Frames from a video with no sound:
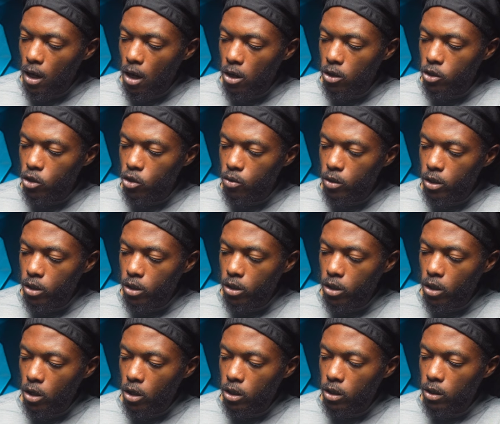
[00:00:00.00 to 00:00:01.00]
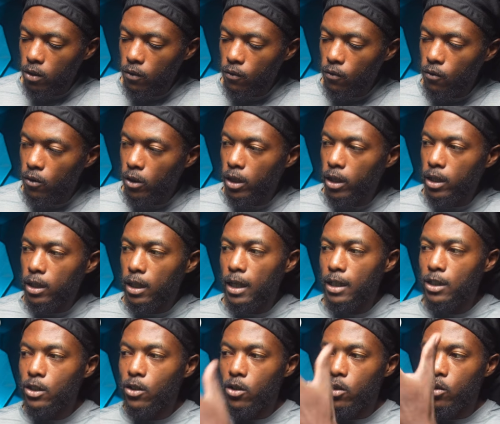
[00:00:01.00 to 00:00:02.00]
our trigger on the front,
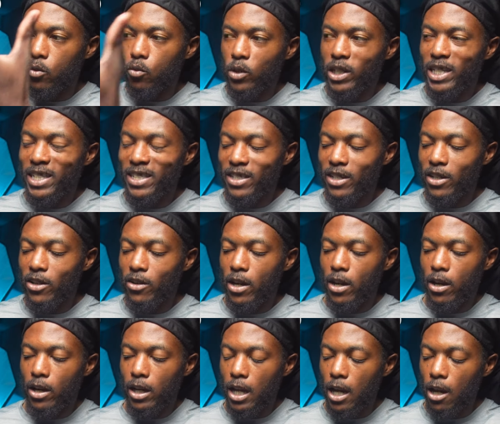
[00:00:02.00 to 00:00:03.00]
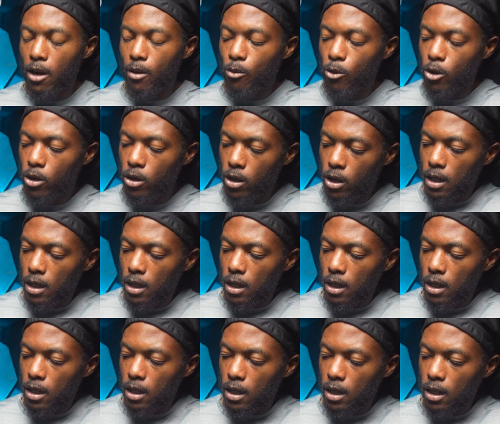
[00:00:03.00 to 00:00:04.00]
that's gonna recenter our camera.
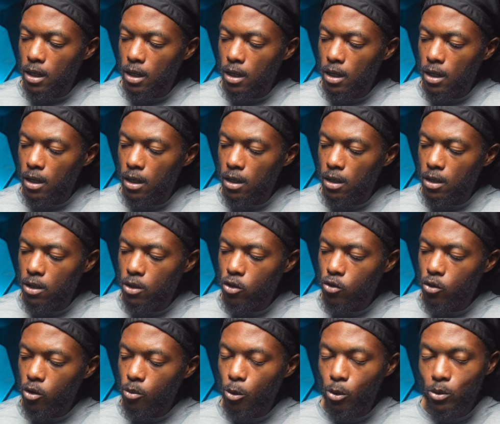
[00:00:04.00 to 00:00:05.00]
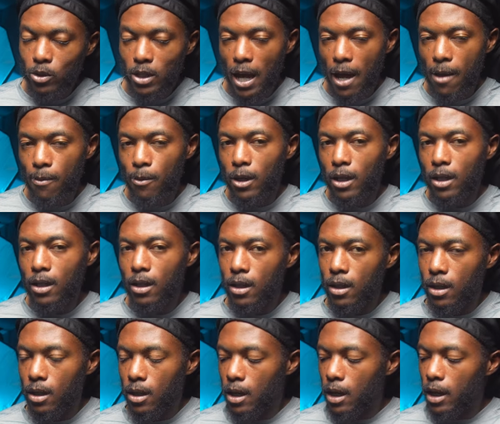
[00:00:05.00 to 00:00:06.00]
Triple tap it,
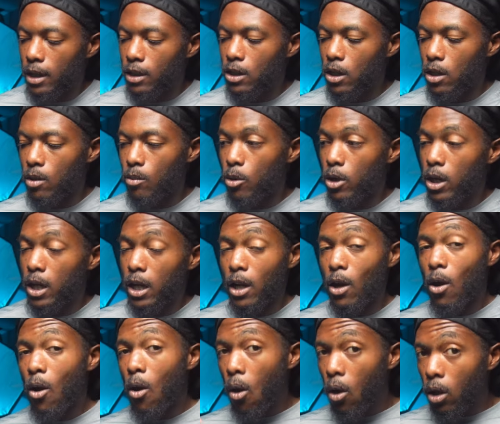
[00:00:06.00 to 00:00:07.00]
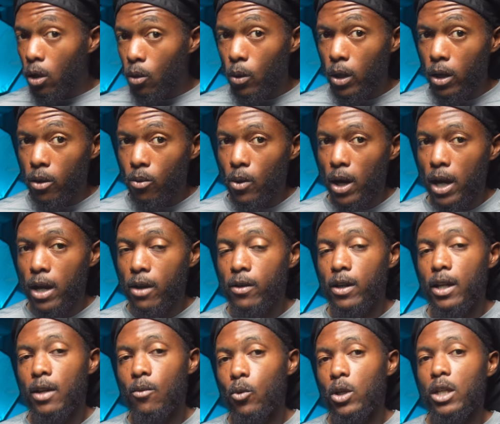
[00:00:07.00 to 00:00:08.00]
it's gonna bring it all the way
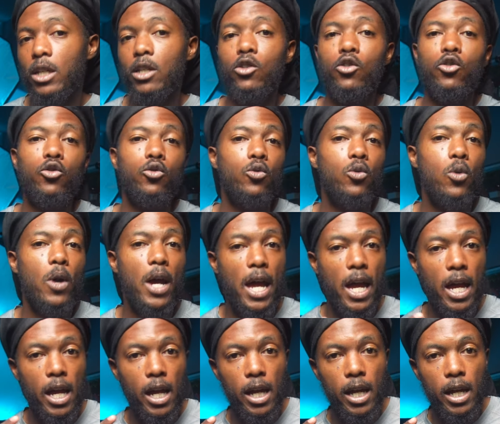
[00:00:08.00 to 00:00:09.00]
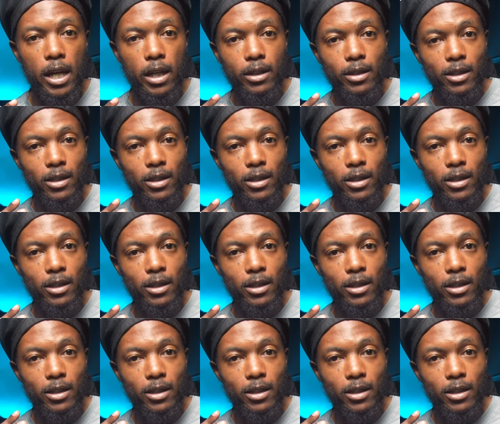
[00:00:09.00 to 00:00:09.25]
around and we can do a